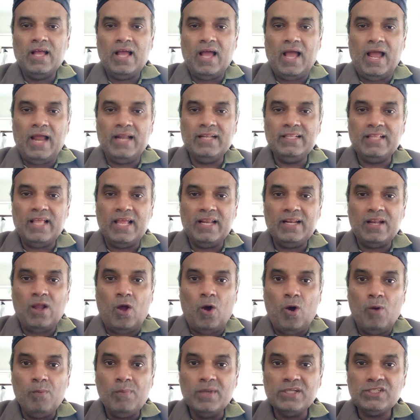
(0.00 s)
And then
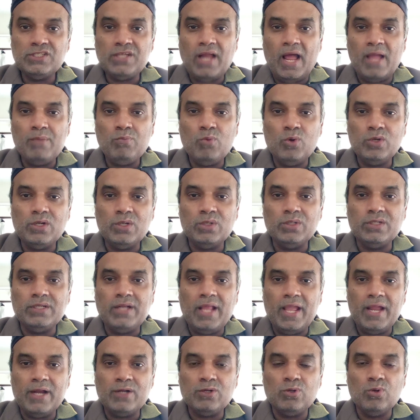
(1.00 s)
how much time would it
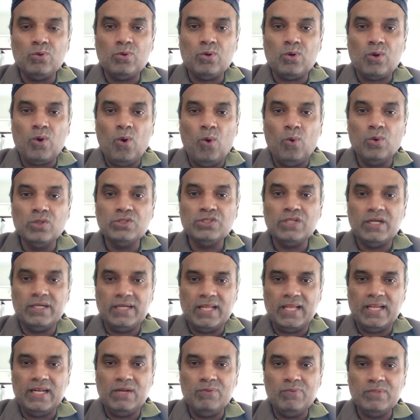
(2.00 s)
take to close the
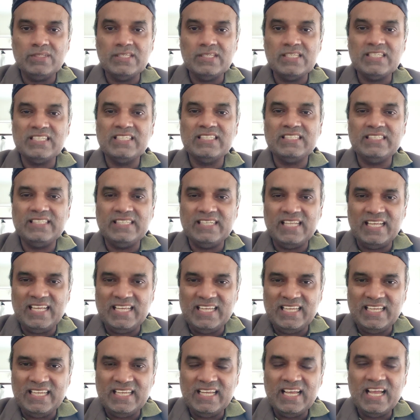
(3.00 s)
deal, which is
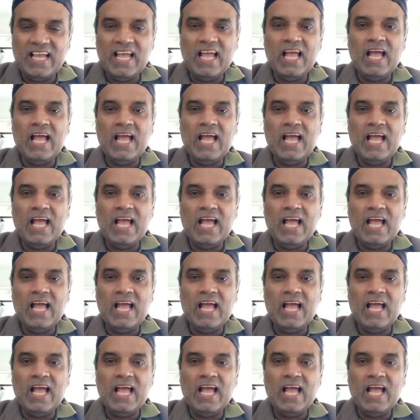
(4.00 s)
T,